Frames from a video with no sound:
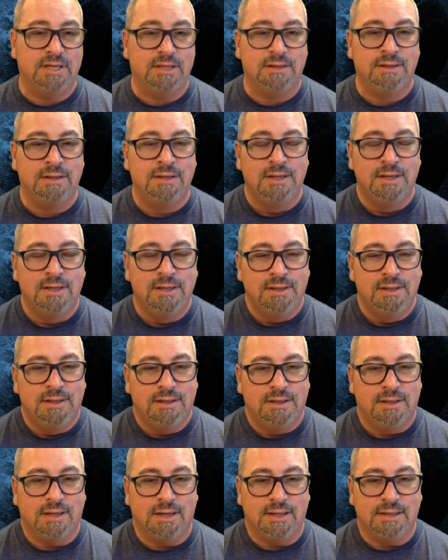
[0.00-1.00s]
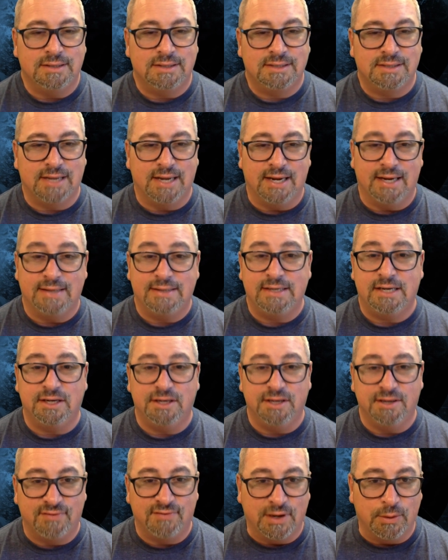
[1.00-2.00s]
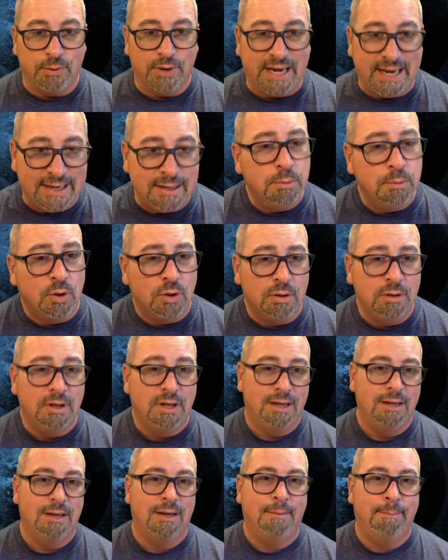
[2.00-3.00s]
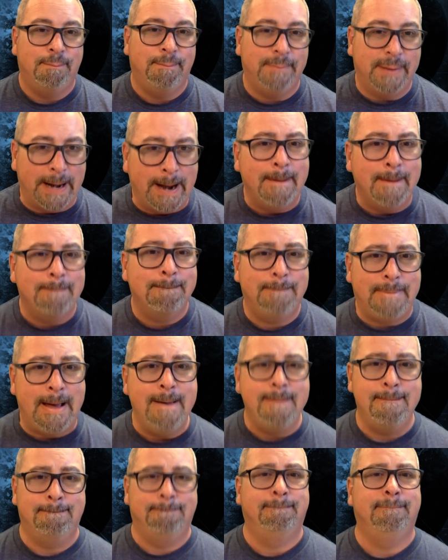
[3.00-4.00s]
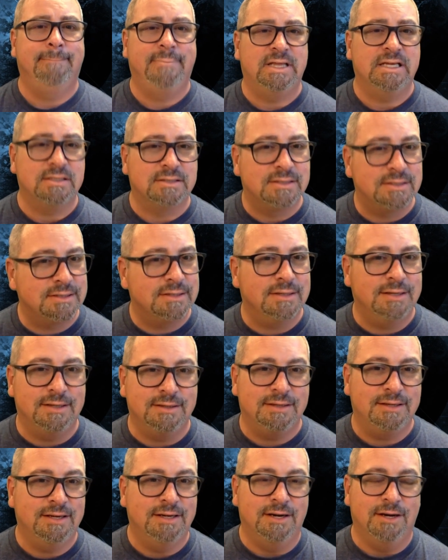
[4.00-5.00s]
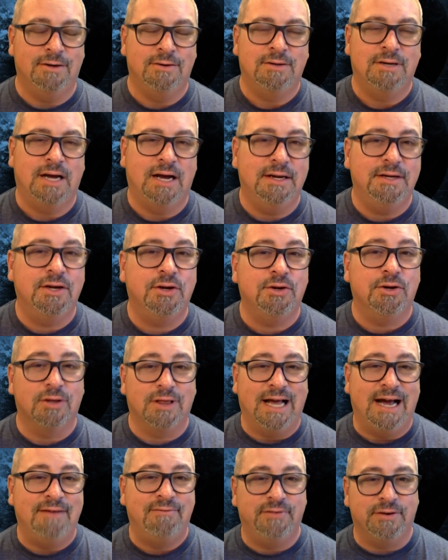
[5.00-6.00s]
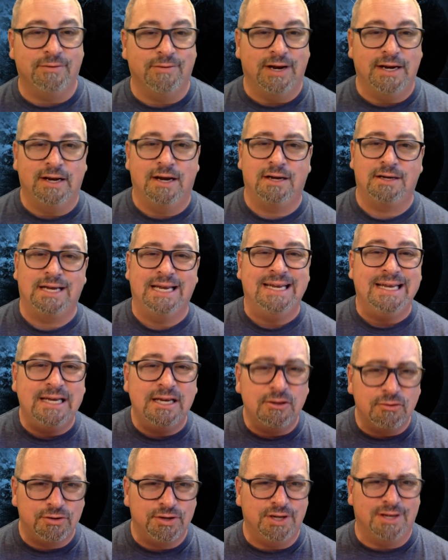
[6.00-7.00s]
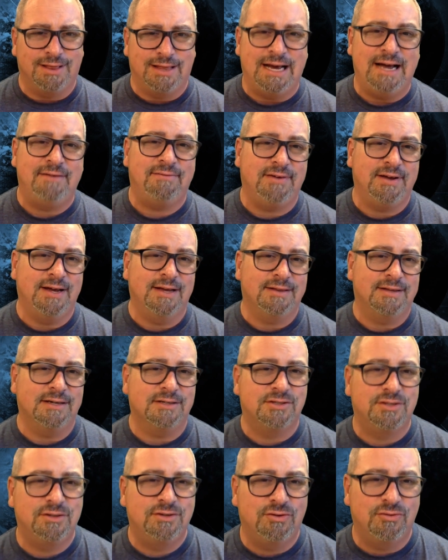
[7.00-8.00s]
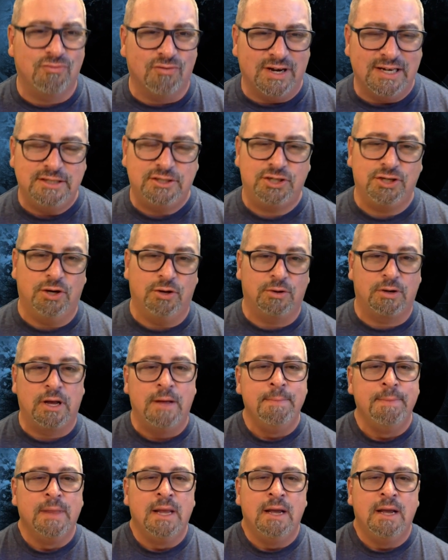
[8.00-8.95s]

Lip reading: And I'd say, I tell you, if I were Abel, I know you're laughing right now. I could hear you laughing at that great joke.